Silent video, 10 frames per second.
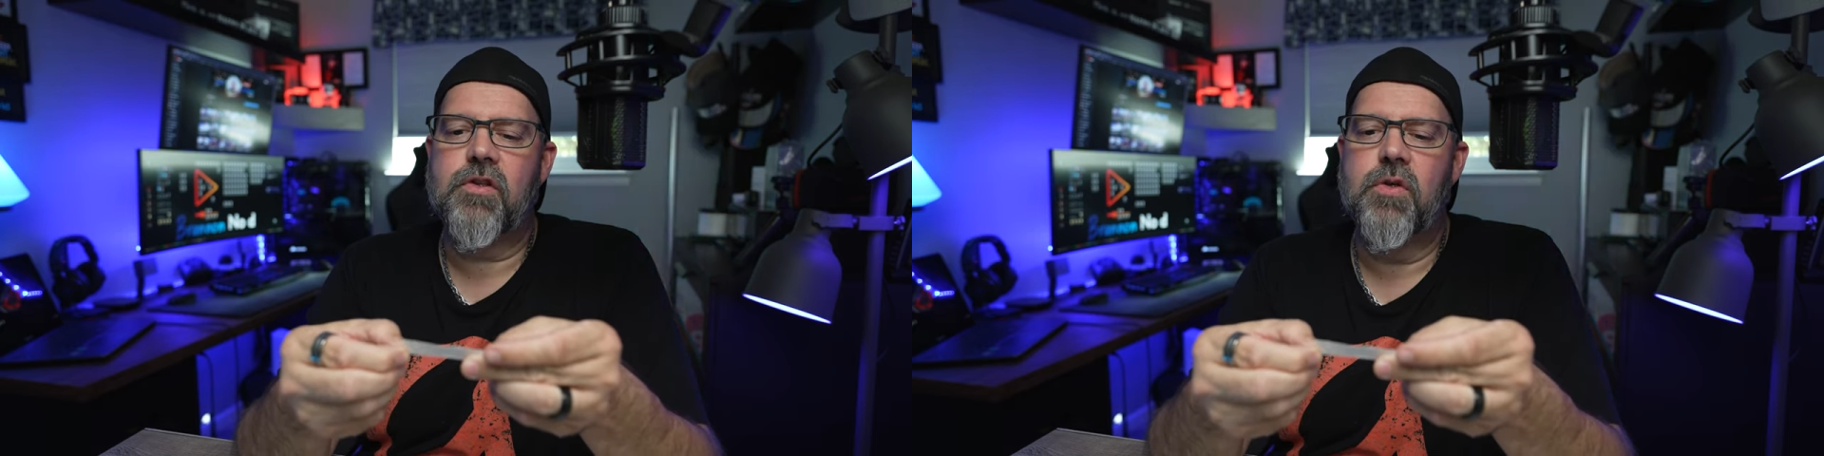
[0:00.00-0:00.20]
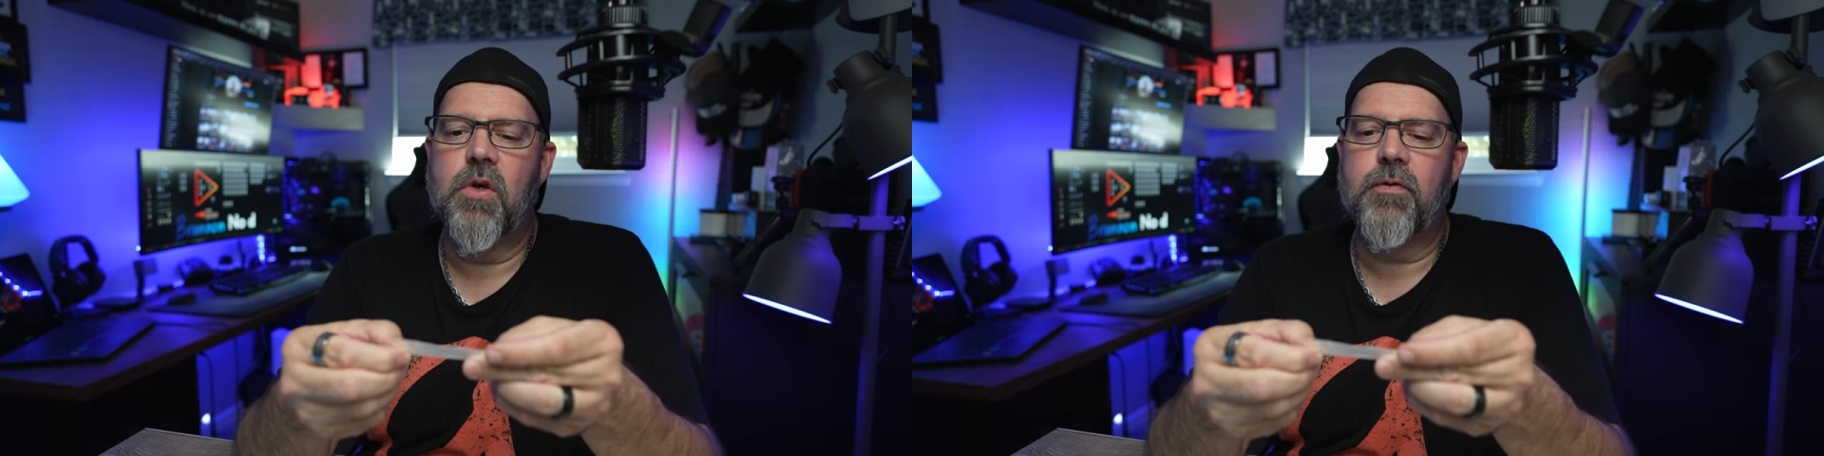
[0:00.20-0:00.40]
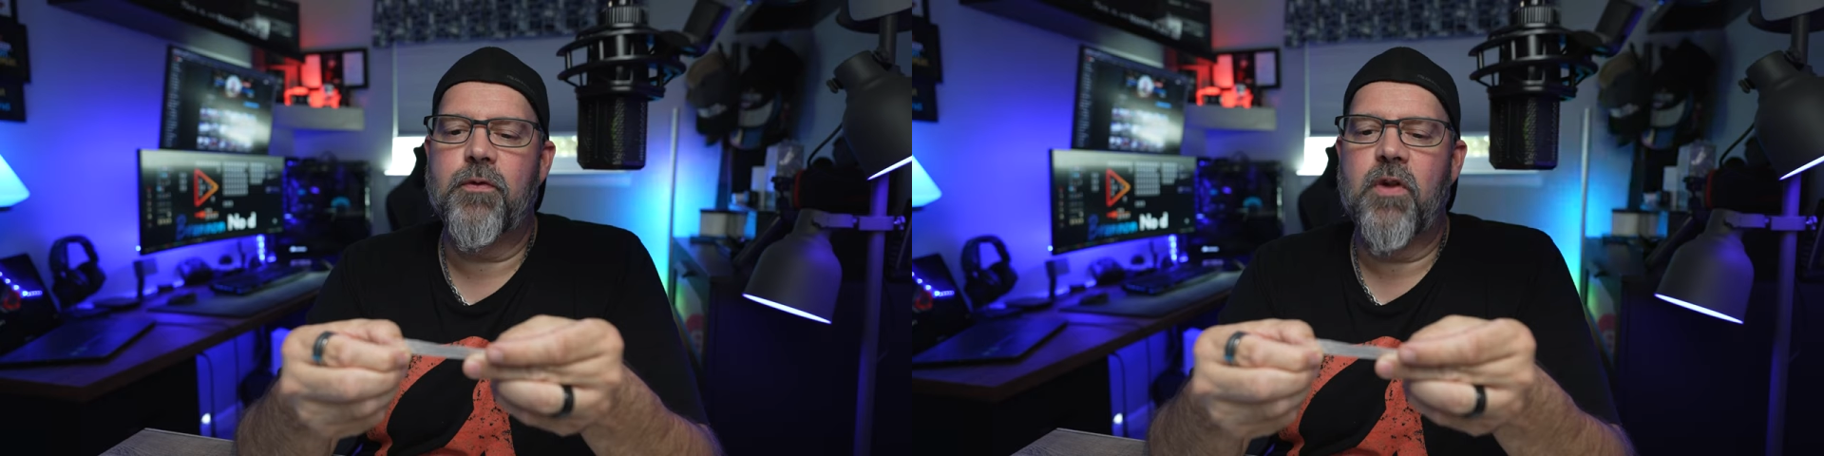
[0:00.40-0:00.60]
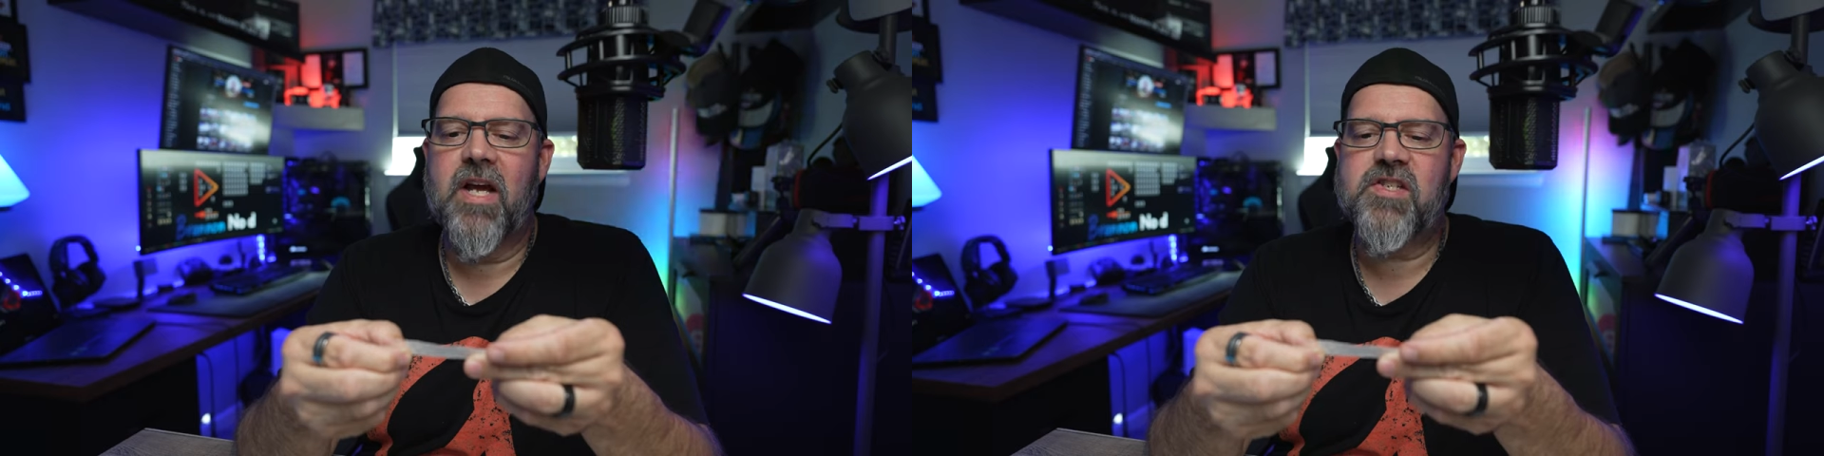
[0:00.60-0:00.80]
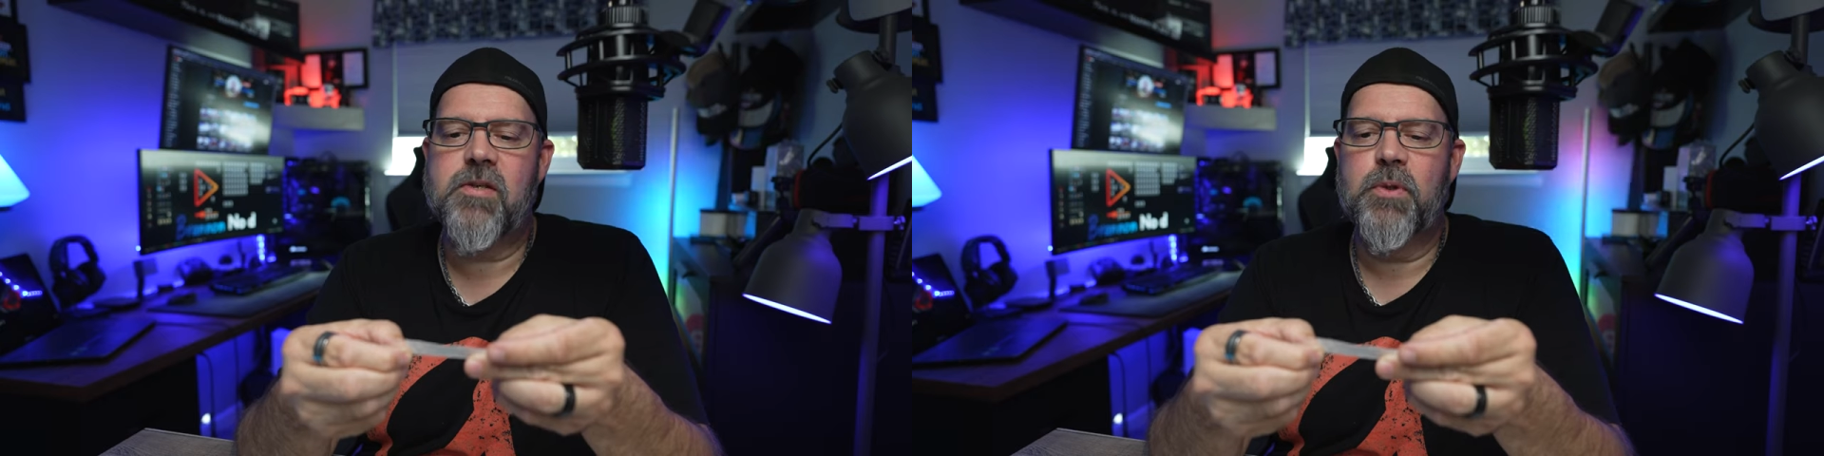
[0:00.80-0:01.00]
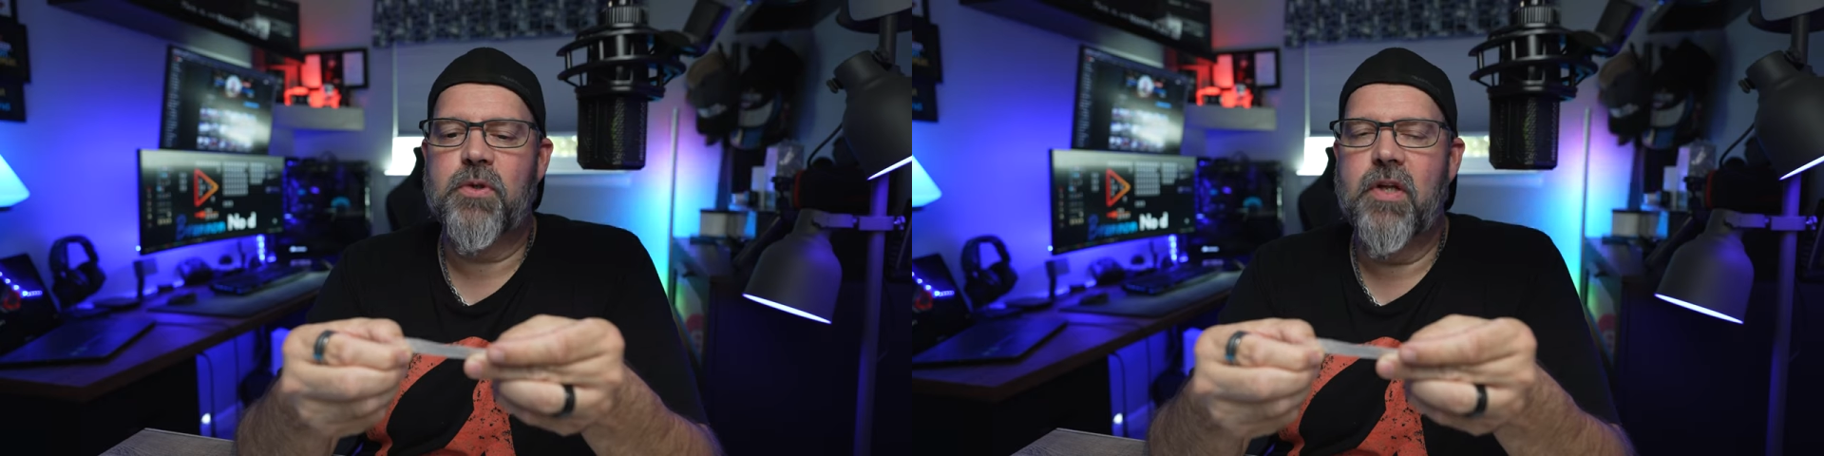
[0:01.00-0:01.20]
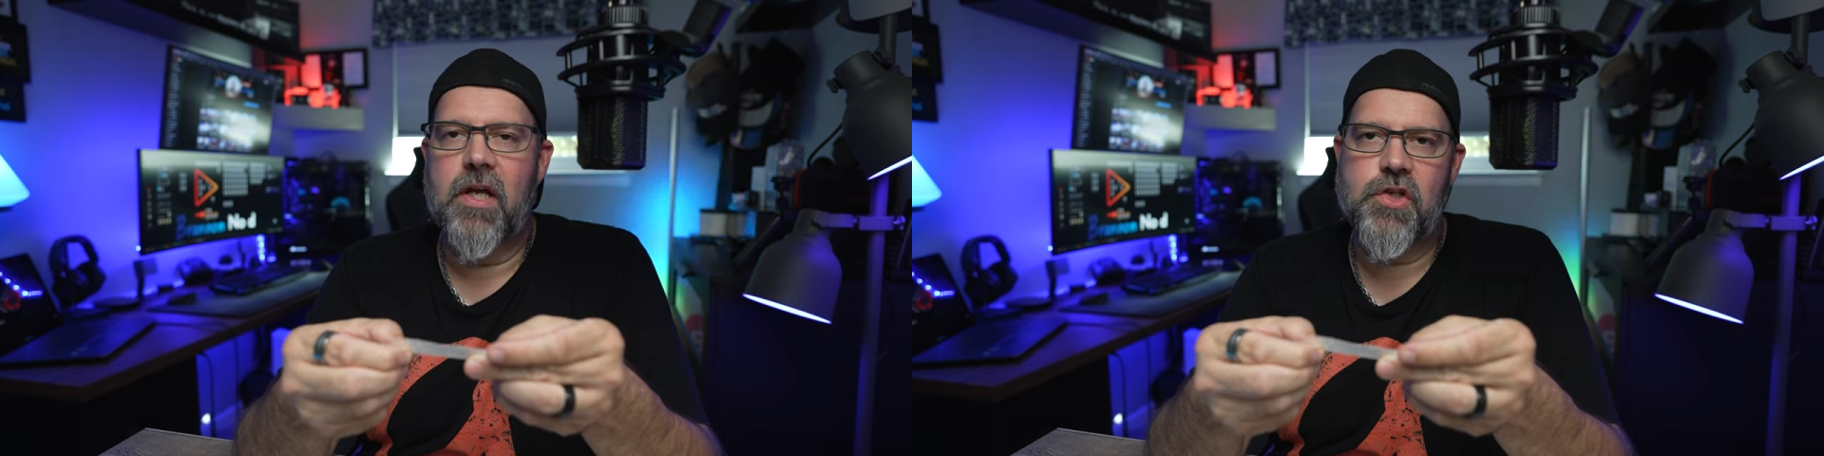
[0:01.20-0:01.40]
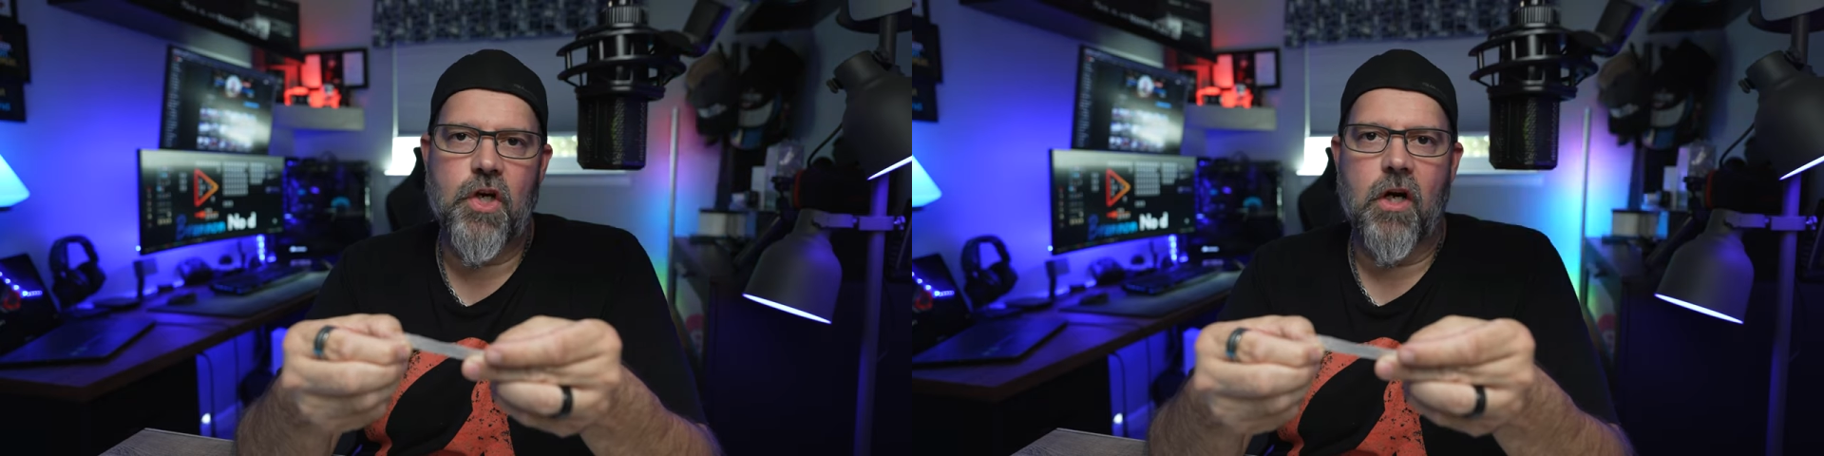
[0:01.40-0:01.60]
to your flexible
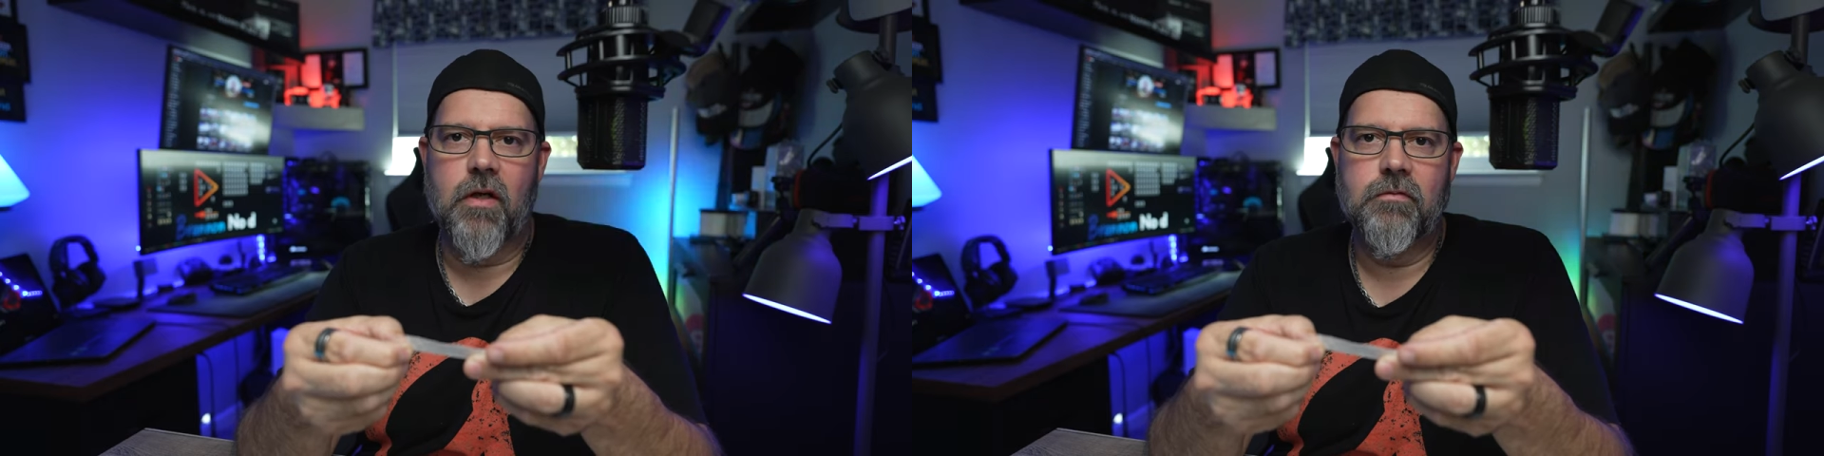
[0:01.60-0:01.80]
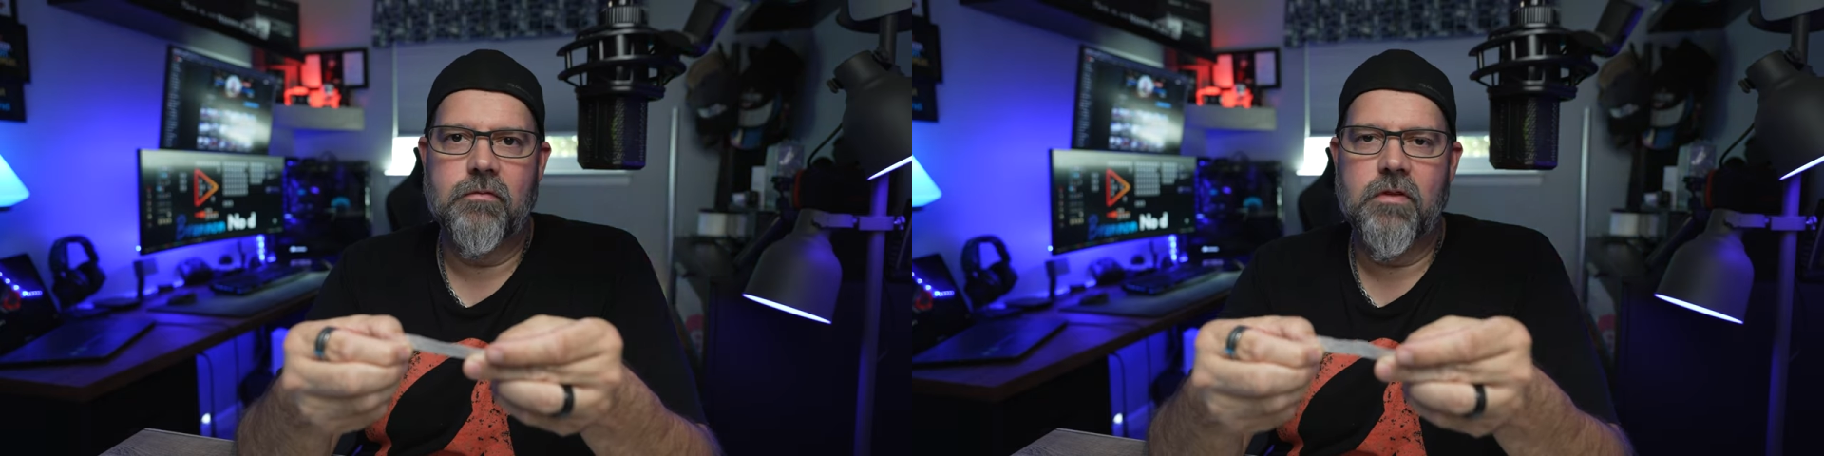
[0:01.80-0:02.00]
nature.